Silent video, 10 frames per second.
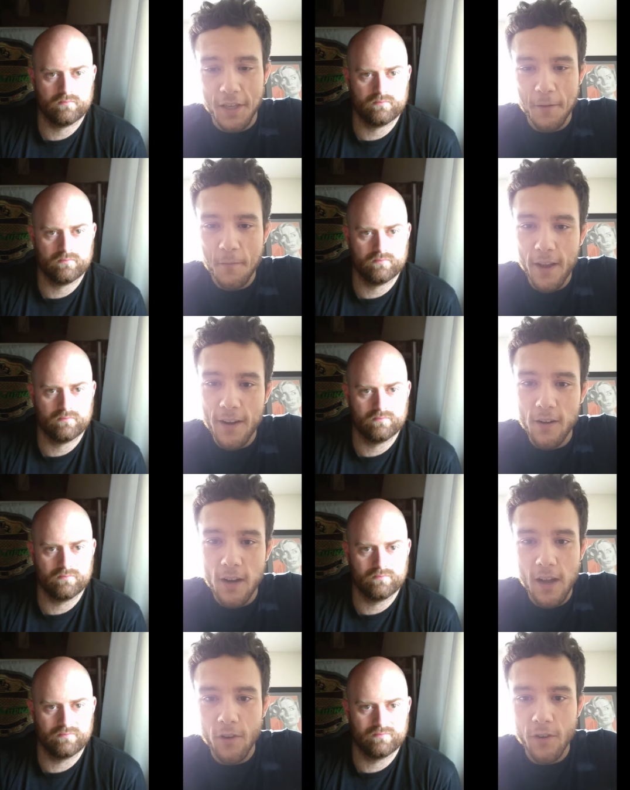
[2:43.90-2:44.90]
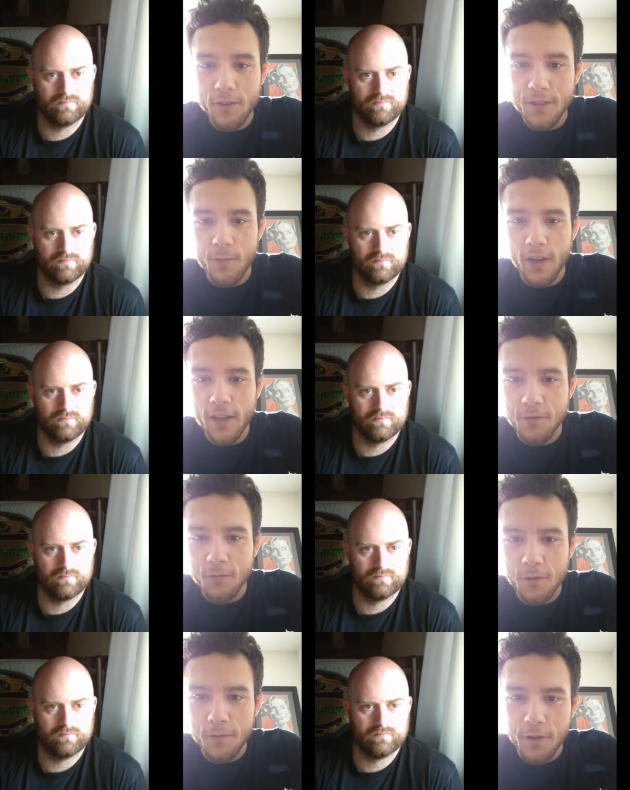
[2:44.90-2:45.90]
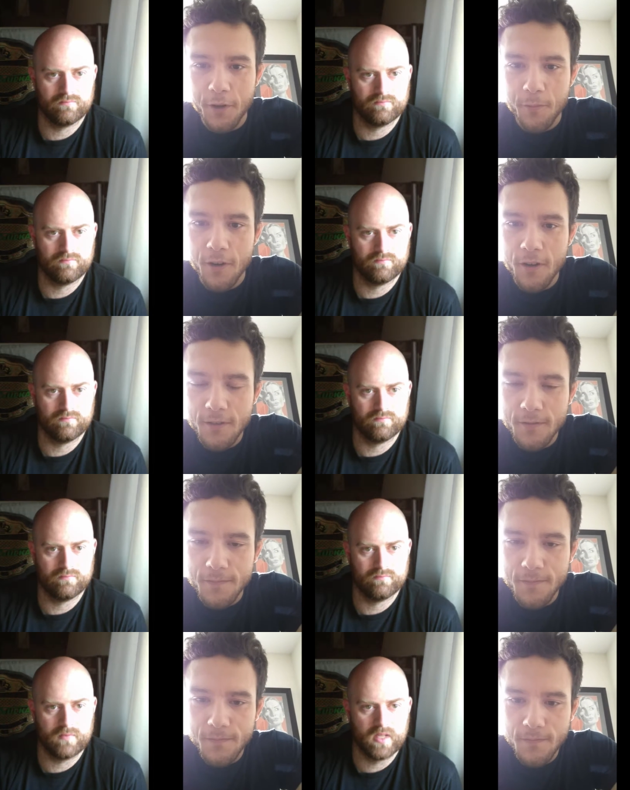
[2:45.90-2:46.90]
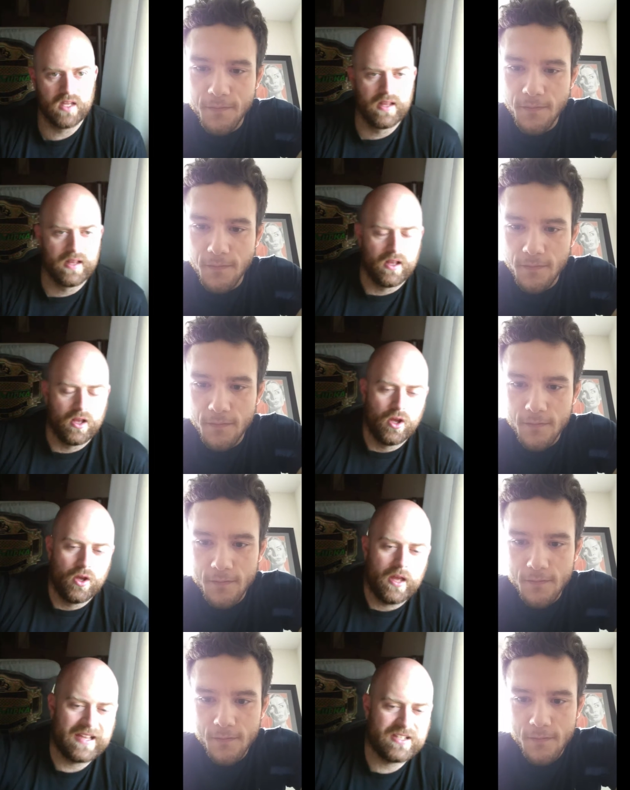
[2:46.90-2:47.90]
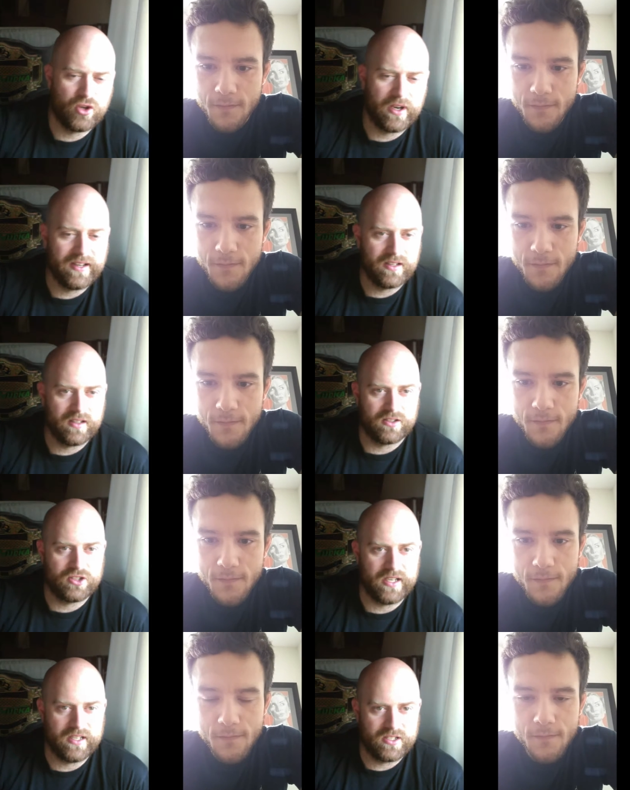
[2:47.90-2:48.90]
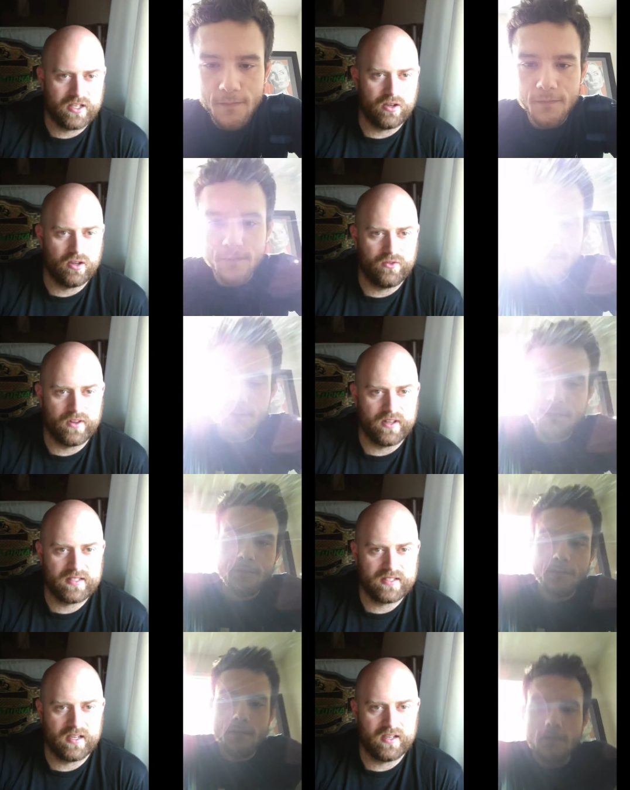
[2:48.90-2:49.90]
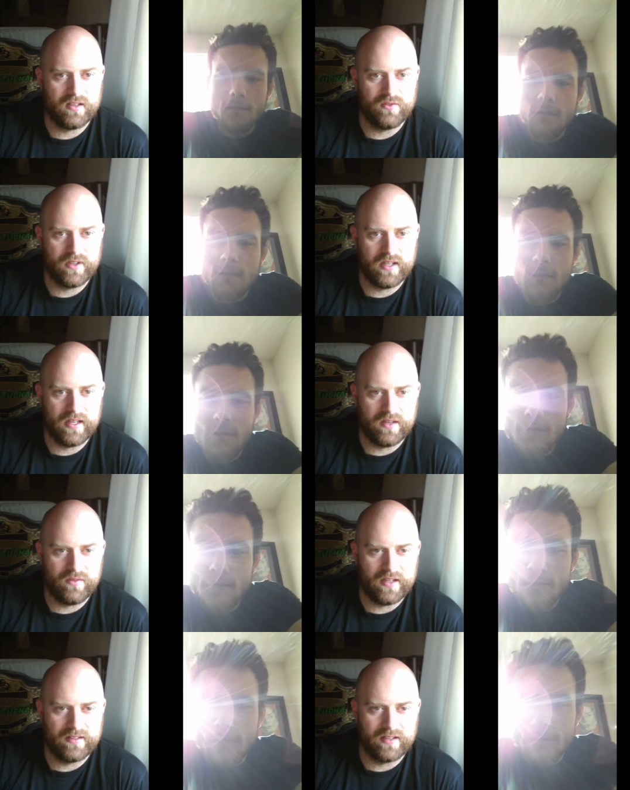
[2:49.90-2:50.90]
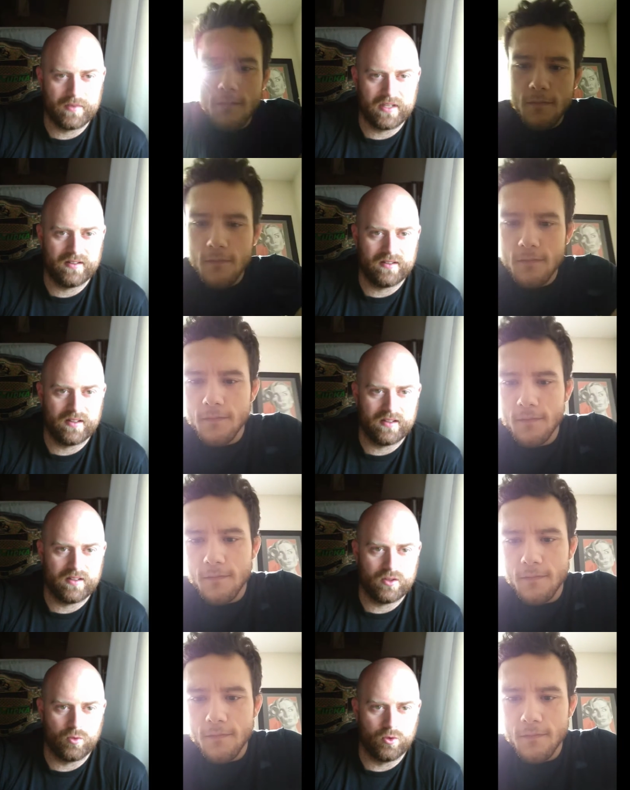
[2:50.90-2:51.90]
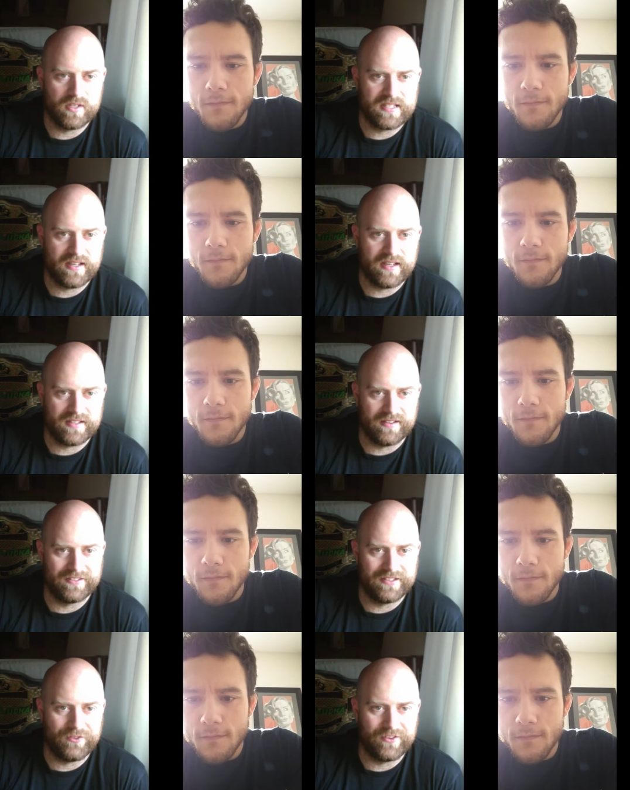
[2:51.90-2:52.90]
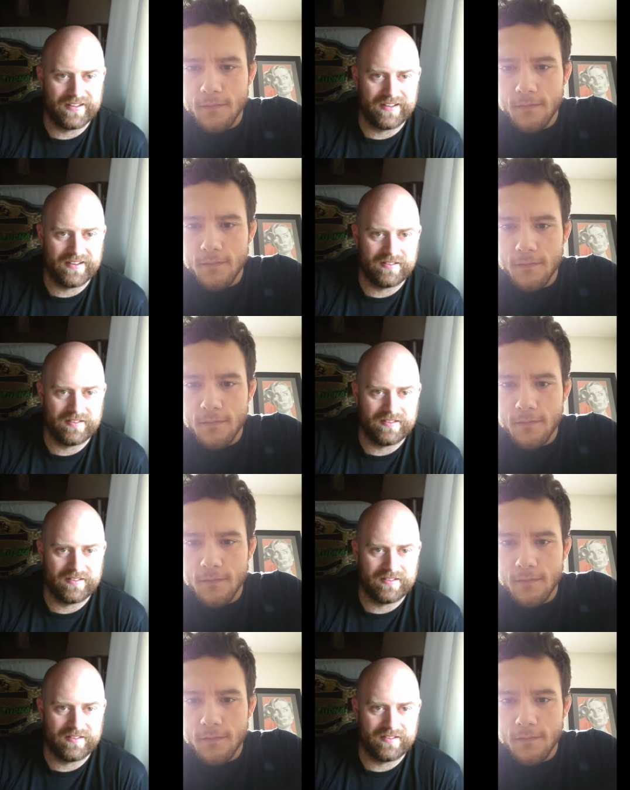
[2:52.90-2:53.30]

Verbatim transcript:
Speaker 1: as a competitor i have all the respect in the world for kabir
Speaker 2: has training changed at all for this kind of a, uh, an event i mean the, the rule set is a little different than